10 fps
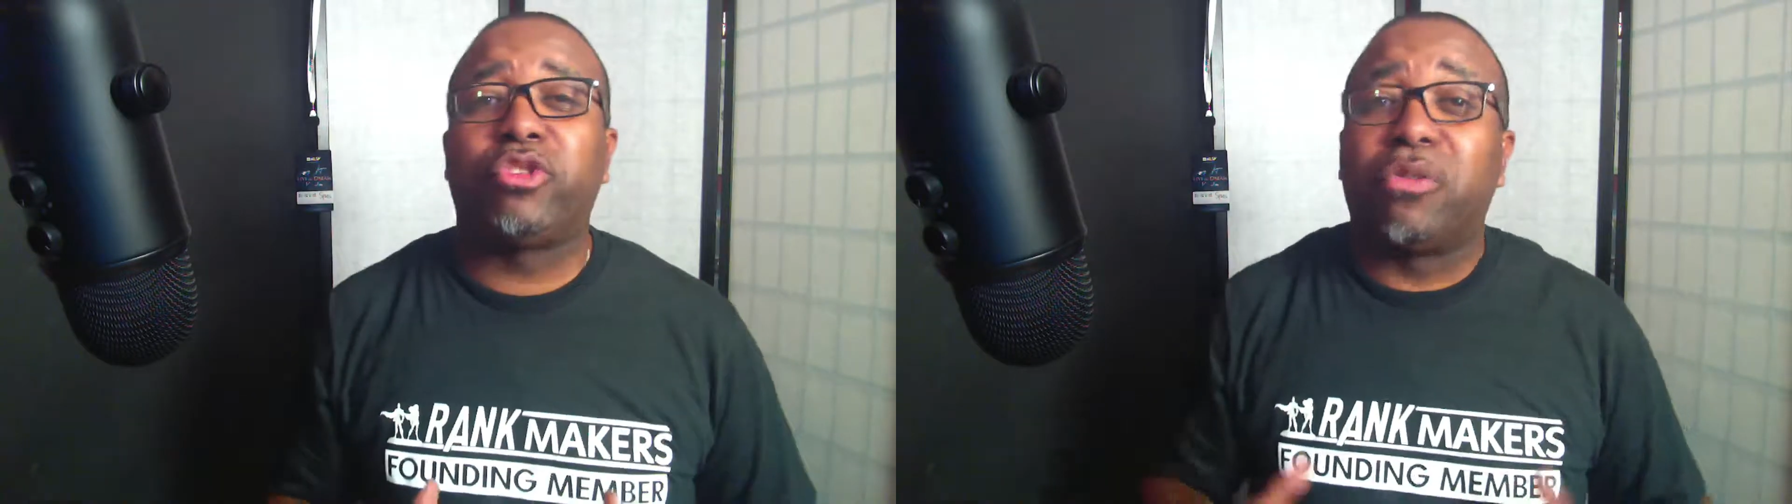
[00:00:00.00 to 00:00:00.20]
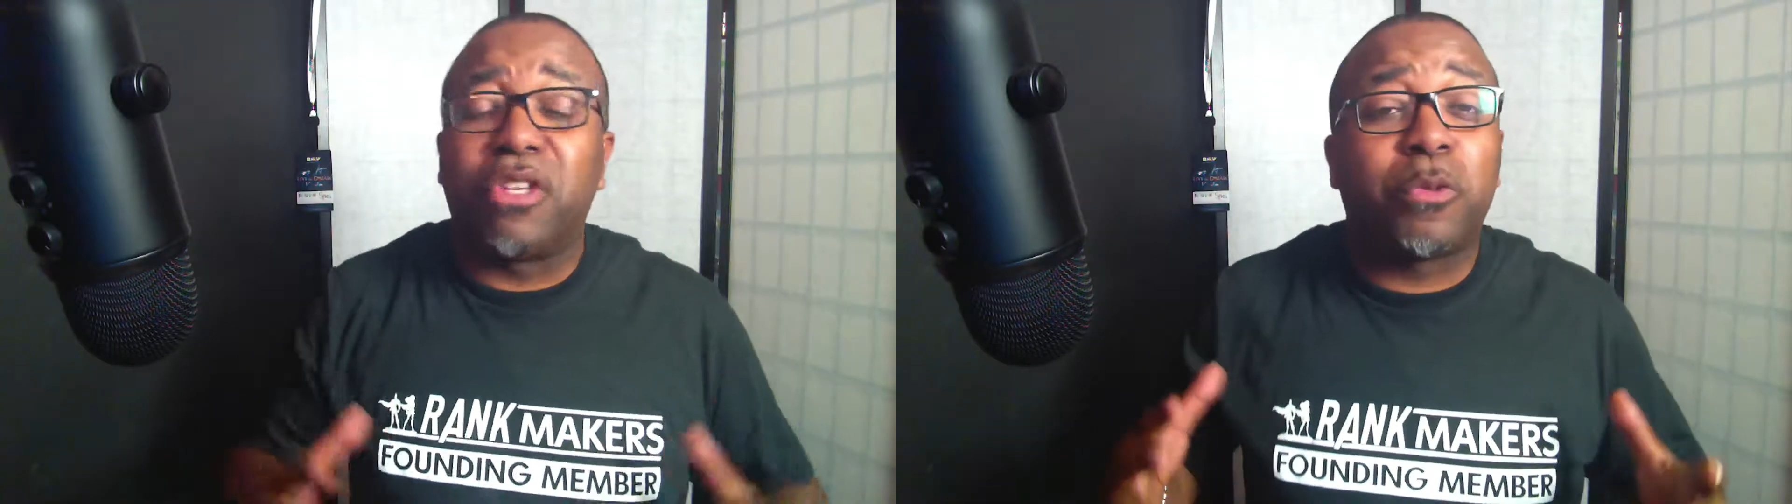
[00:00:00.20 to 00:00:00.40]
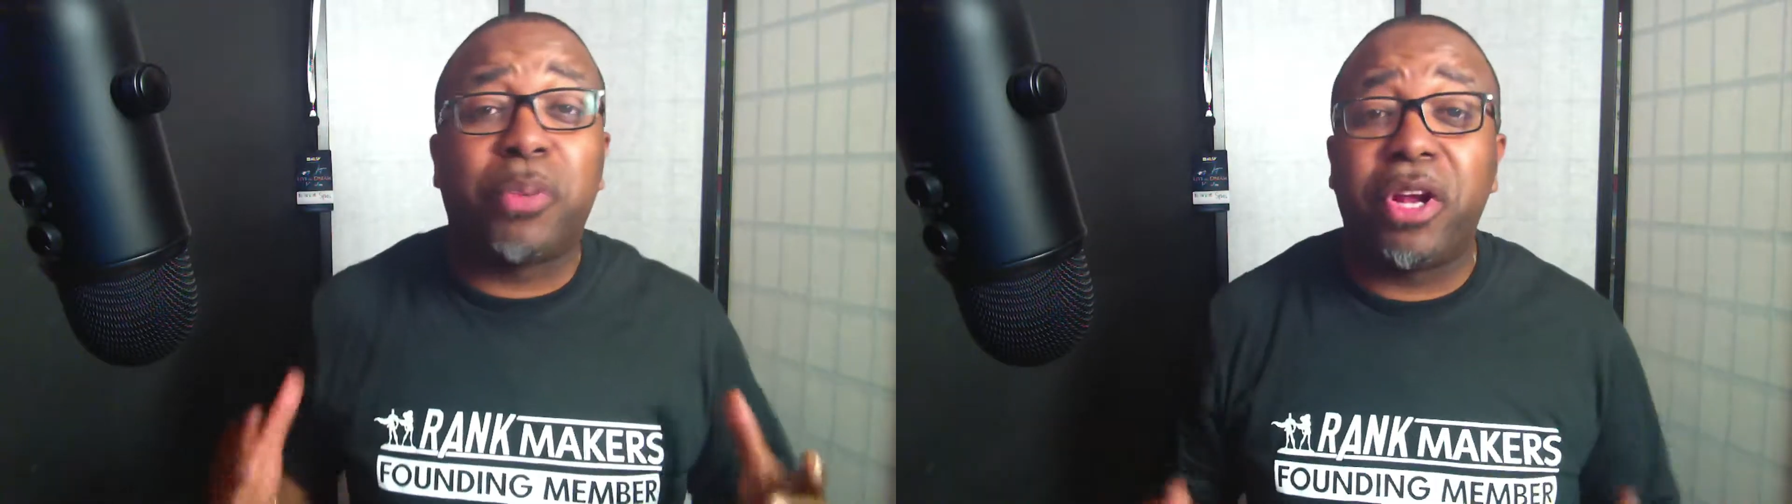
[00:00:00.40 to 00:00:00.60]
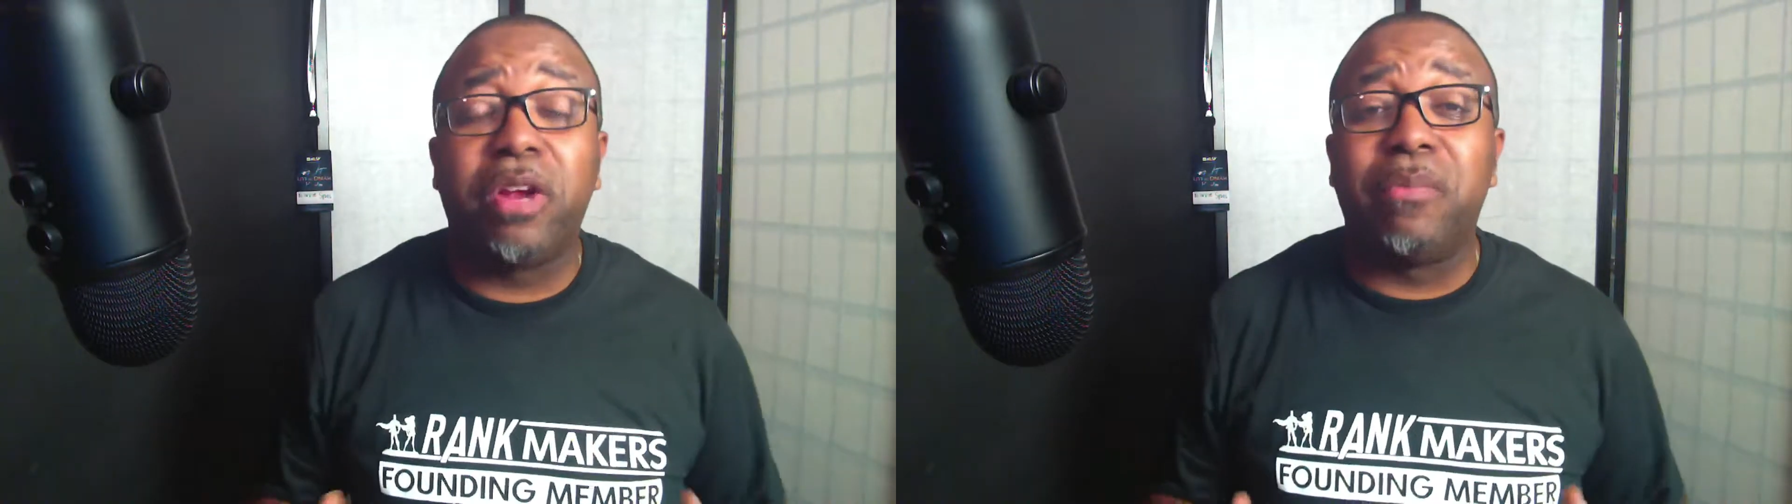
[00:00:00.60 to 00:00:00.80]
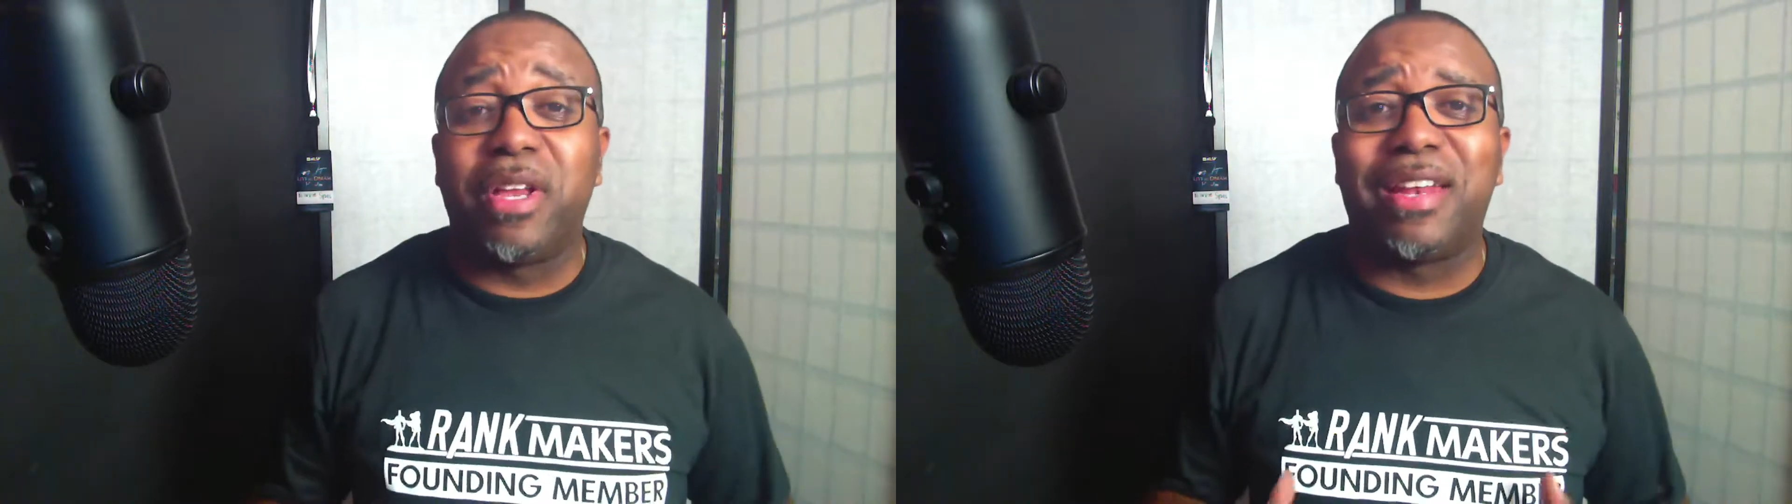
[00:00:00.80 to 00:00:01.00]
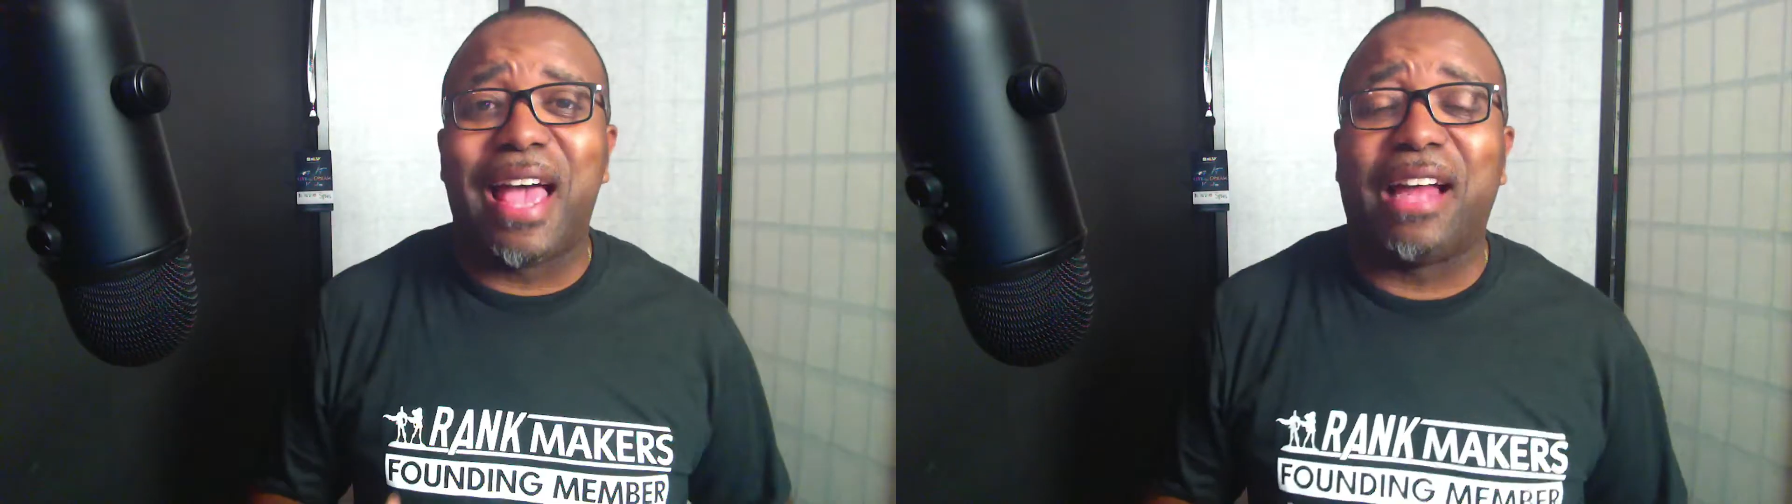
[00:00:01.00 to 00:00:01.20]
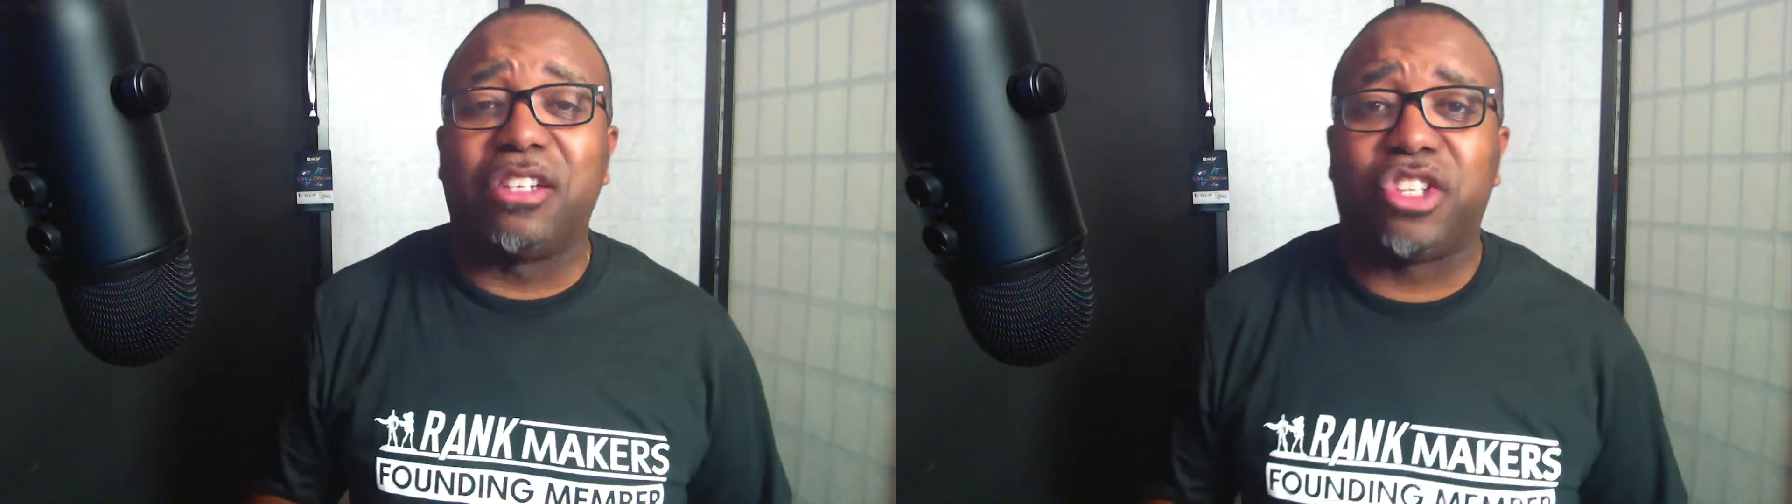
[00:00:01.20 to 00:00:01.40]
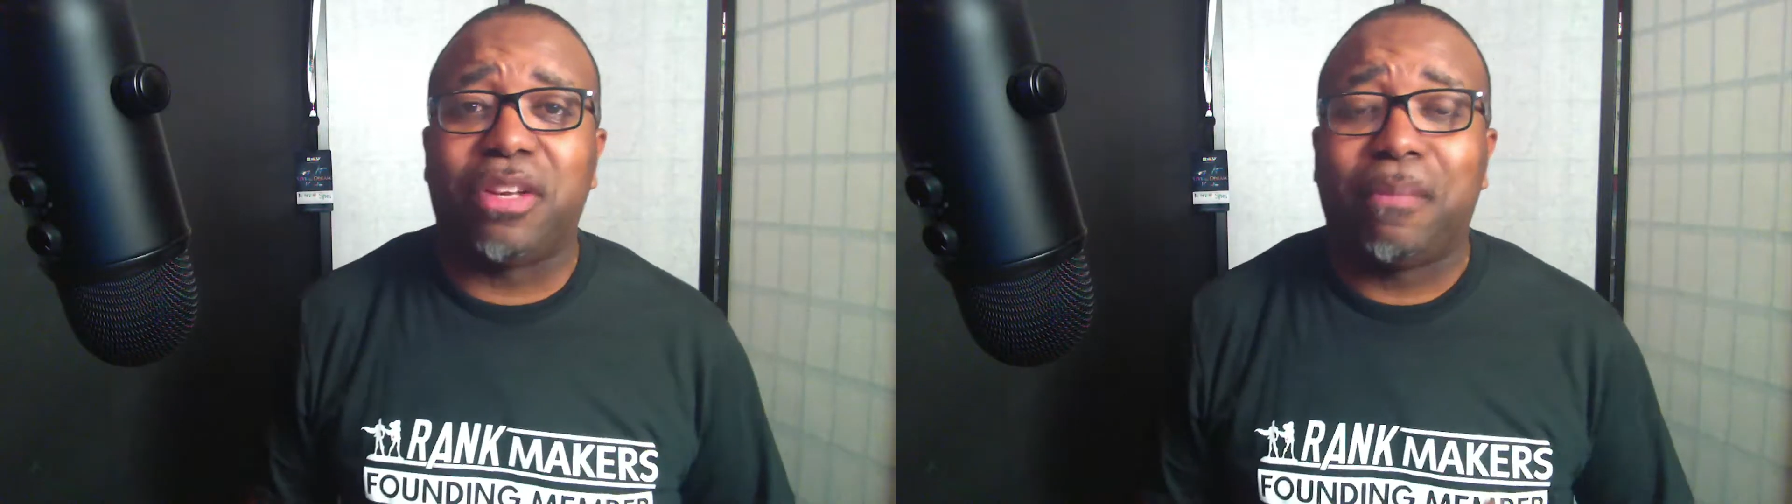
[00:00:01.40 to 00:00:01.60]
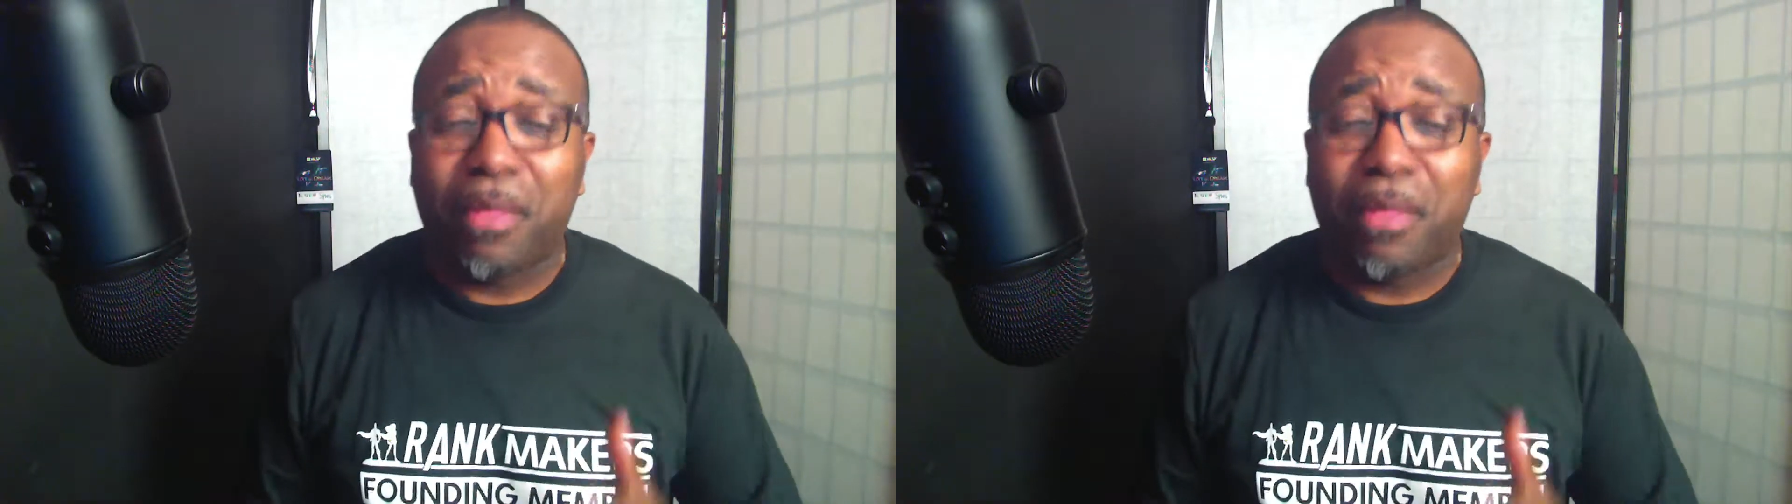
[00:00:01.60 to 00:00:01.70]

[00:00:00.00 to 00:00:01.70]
of this pyramid analogy,